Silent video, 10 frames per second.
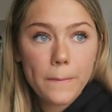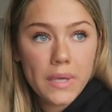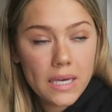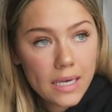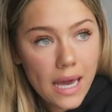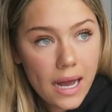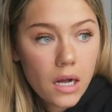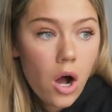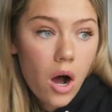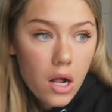being
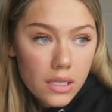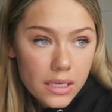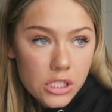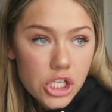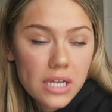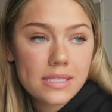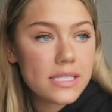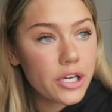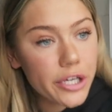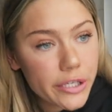at college and
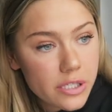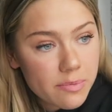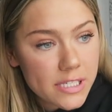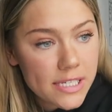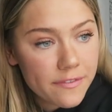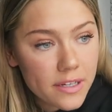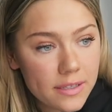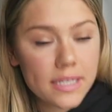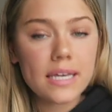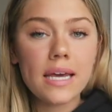Syracuse
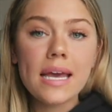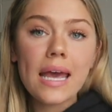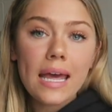specifically